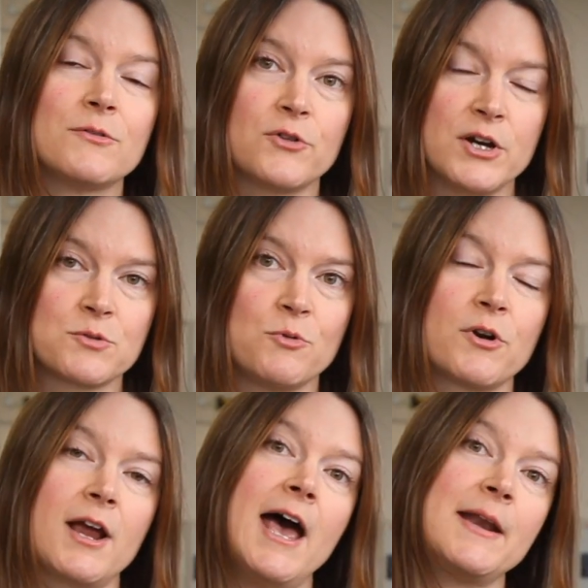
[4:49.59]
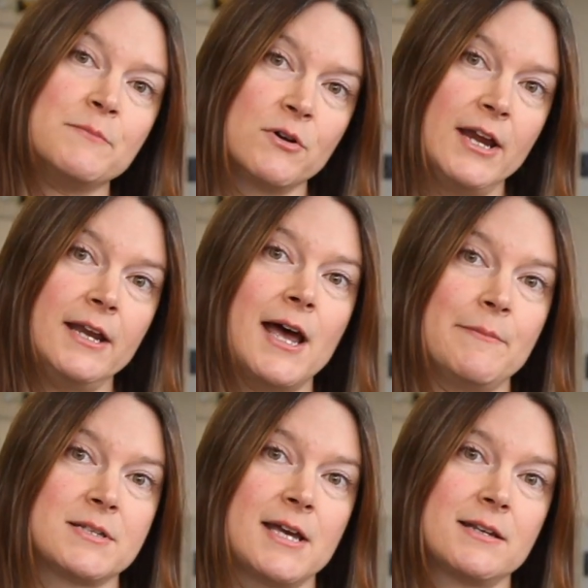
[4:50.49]
freshwater and marine
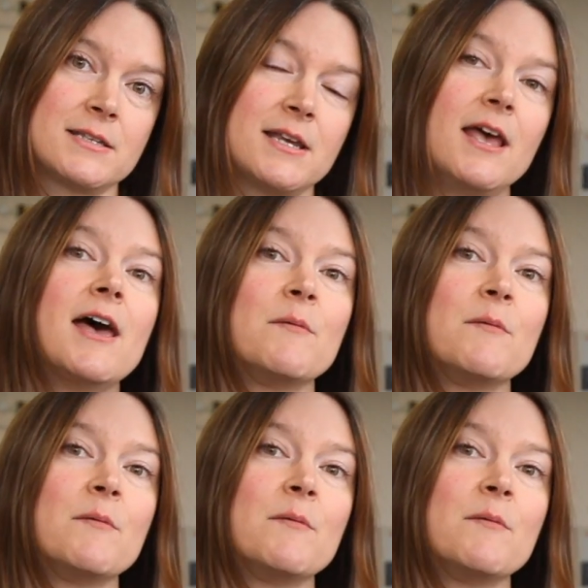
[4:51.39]
habitats,